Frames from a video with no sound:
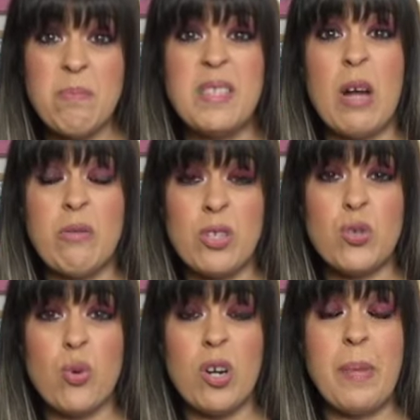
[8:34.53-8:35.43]
sound
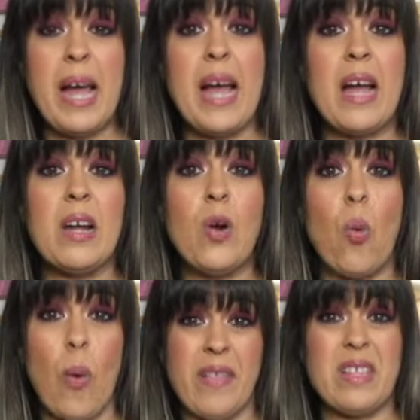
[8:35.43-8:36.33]
disorder bag,
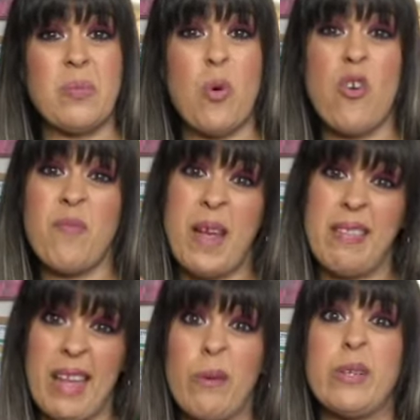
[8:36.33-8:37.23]
one that's more of my
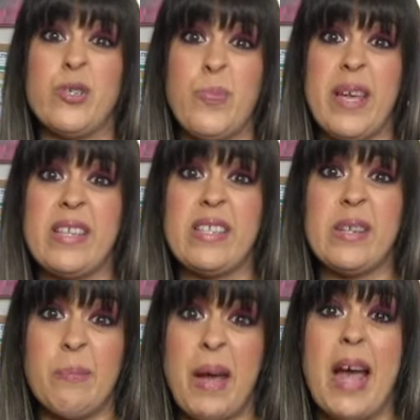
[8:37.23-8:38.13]
language
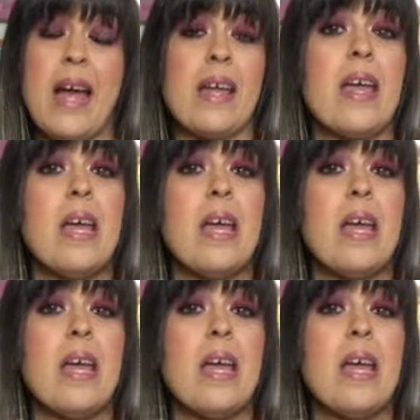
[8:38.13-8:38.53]
based bag,